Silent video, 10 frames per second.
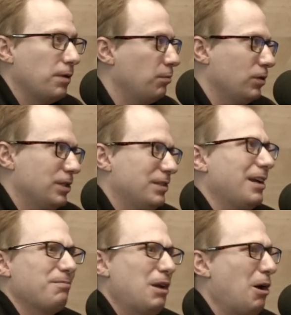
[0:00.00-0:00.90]
People were just
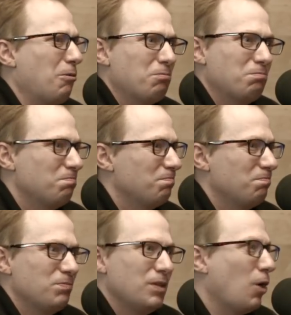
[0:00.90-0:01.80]
like, no,
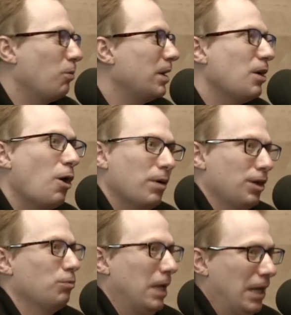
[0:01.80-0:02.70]
we know what
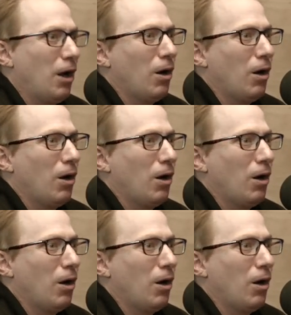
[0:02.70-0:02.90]
you really are.